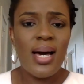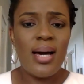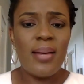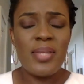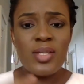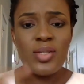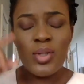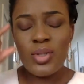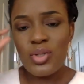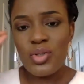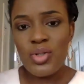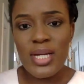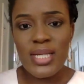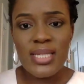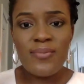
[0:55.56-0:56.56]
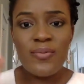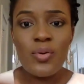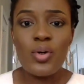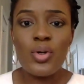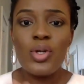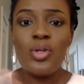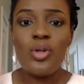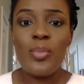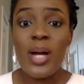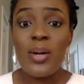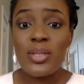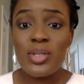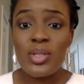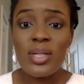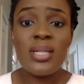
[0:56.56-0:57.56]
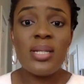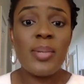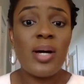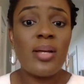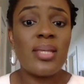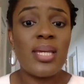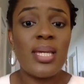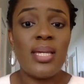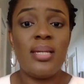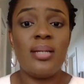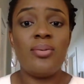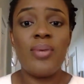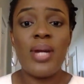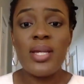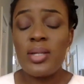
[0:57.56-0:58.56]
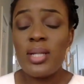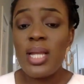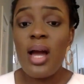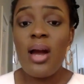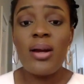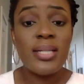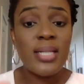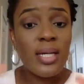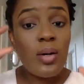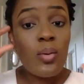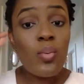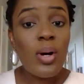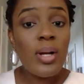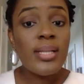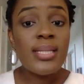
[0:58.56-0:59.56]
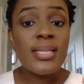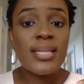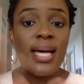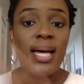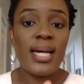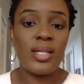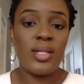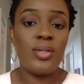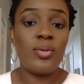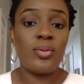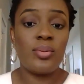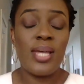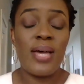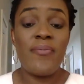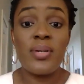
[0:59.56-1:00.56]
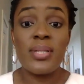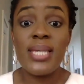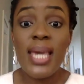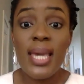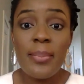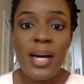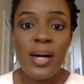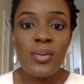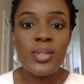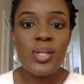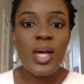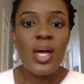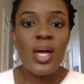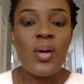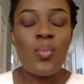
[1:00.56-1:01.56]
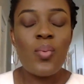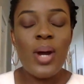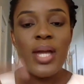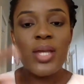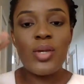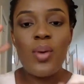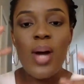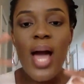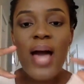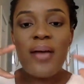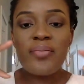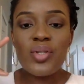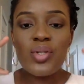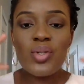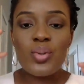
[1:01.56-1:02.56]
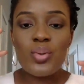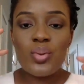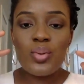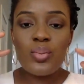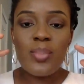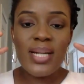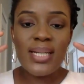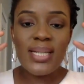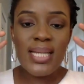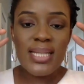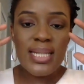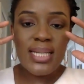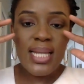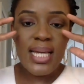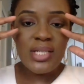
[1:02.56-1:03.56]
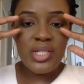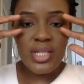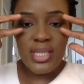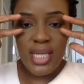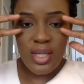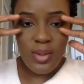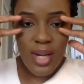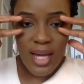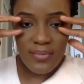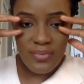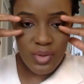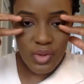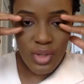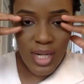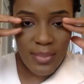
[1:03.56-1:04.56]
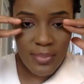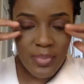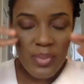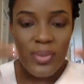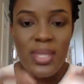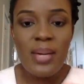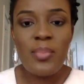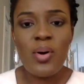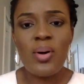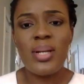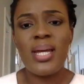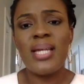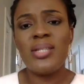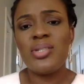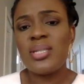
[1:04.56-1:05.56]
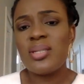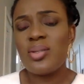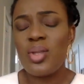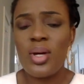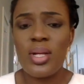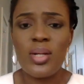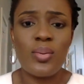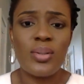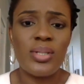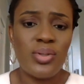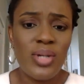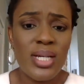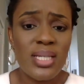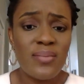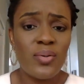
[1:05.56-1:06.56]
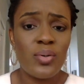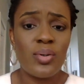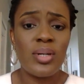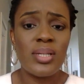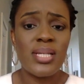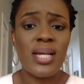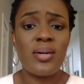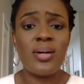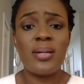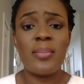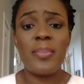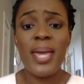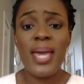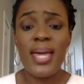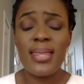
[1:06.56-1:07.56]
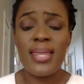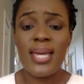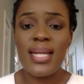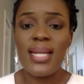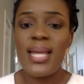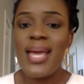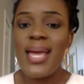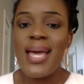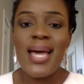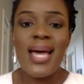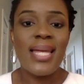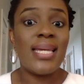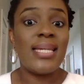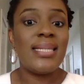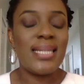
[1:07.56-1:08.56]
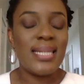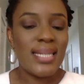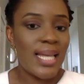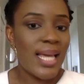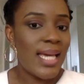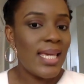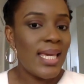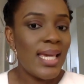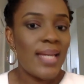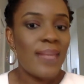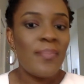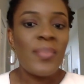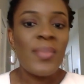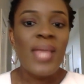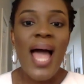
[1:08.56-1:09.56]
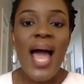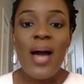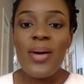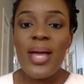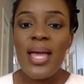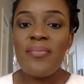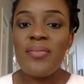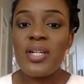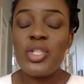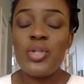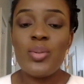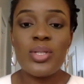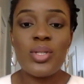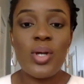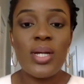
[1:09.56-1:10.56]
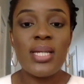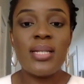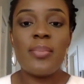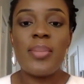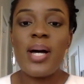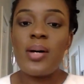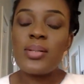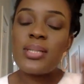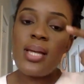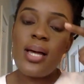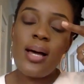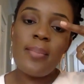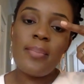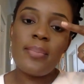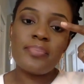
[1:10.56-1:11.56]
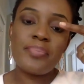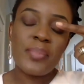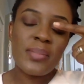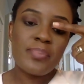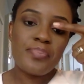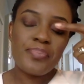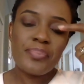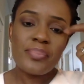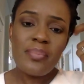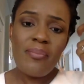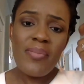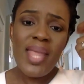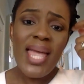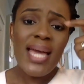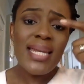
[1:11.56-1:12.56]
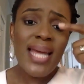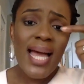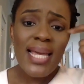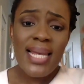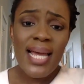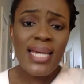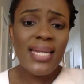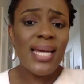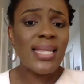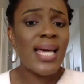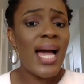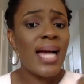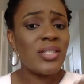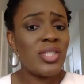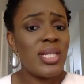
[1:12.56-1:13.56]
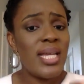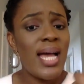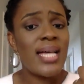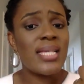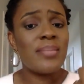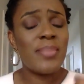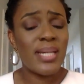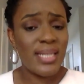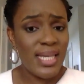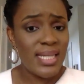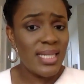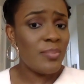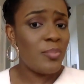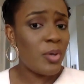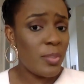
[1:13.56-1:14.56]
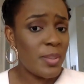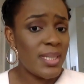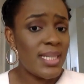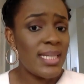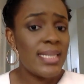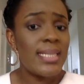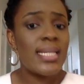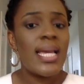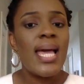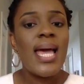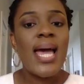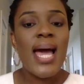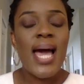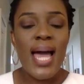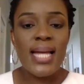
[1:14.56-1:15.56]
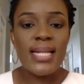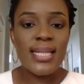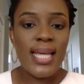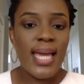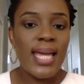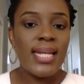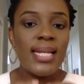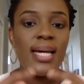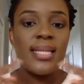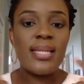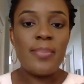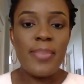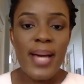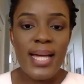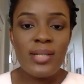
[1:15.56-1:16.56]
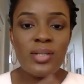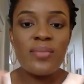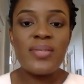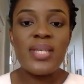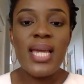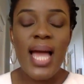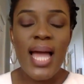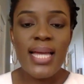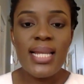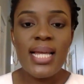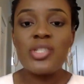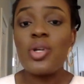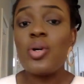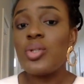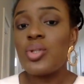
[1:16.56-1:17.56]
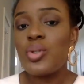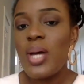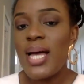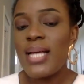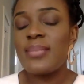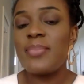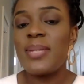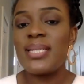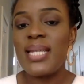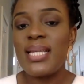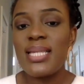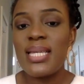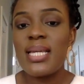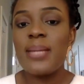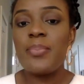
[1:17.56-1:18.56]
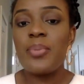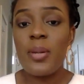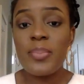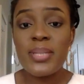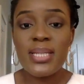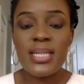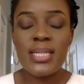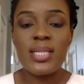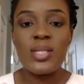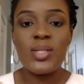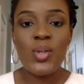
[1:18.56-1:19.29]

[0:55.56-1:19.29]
They're so stressful, you know, but I was talking about the regular Ardell ones that, you know, that first came out where you have two magnetic lashes and you have to try and put them on. I just thought it was stressful because I got a pair then and I didn't like it. However, she was talking about an eyeliner that actually has magnetic properties, and then the band of the eyelash also has magnetic properties.